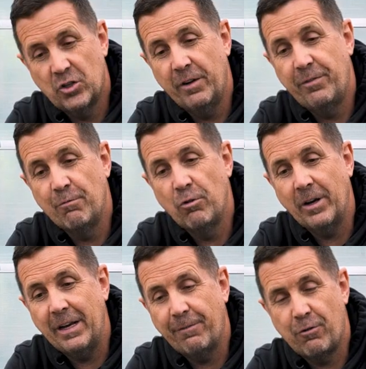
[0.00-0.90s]
So if you're
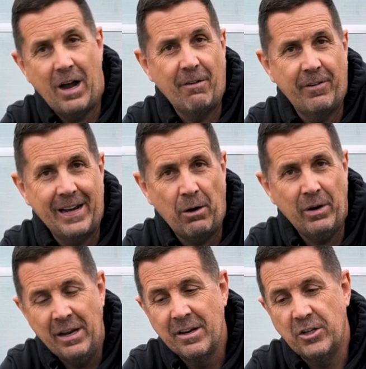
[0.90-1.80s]
running it for half an
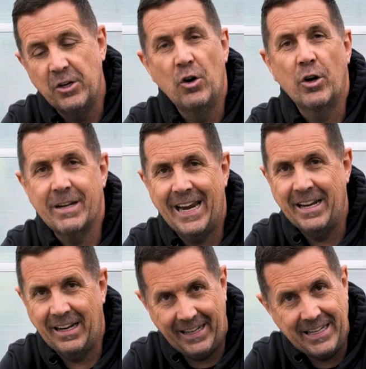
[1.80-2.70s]
hour, you know you're
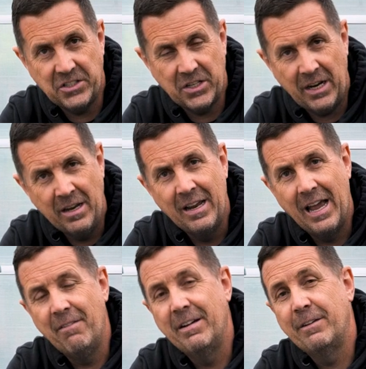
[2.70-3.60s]
getting a litre.
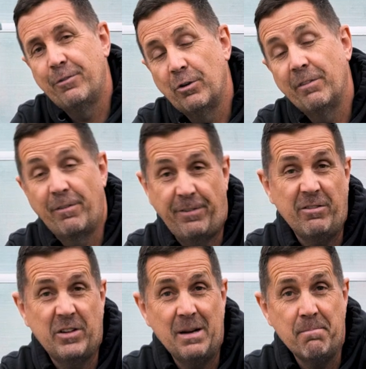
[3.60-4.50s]
And then if you run it for
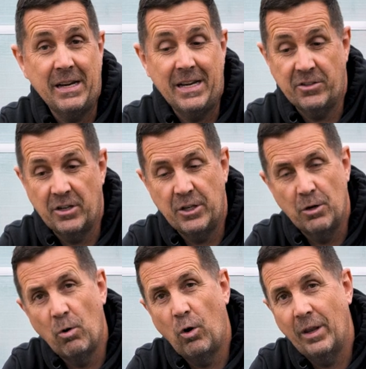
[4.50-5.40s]
15 minutes,
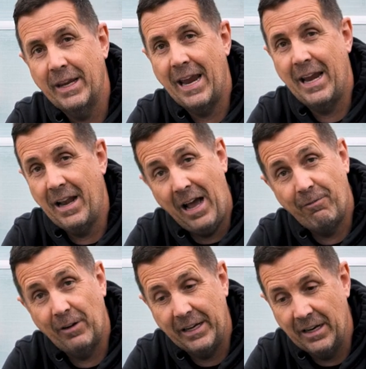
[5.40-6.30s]
you're only getting
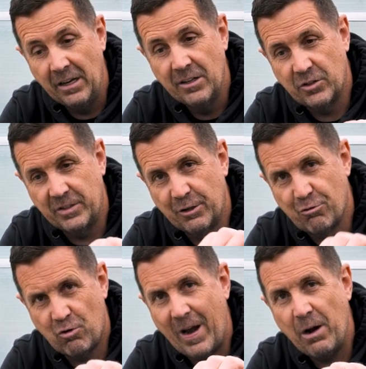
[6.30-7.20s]
half a litre. So it's a
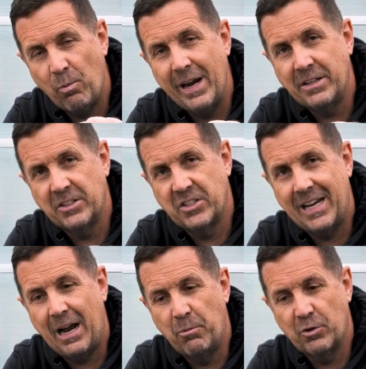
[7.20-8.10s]
great way to
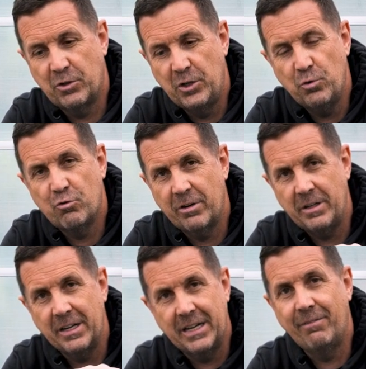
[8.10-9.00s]
see how much
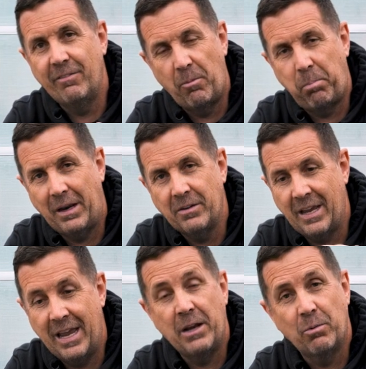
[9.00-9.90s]
nutrient you're giving the plant
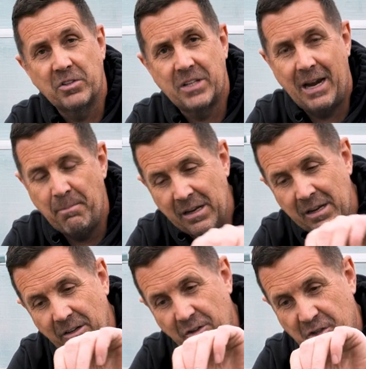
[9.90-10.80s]
at any one time,
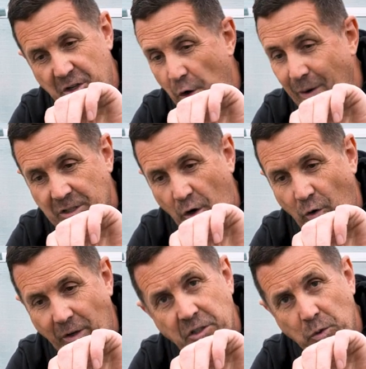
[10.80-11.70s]
because you know it's
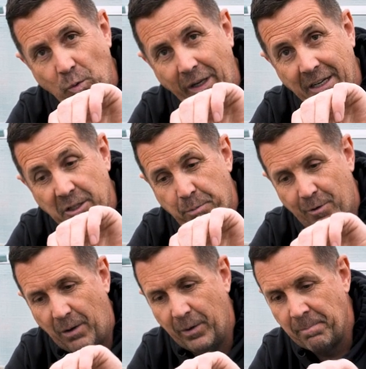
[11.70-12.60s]
only 2 litres
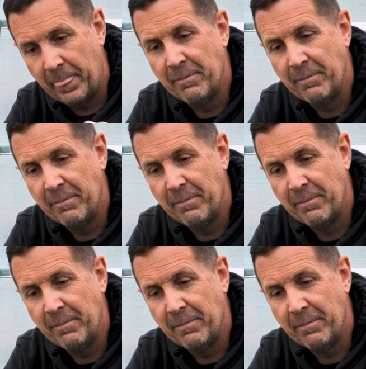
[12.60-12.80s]
per hour.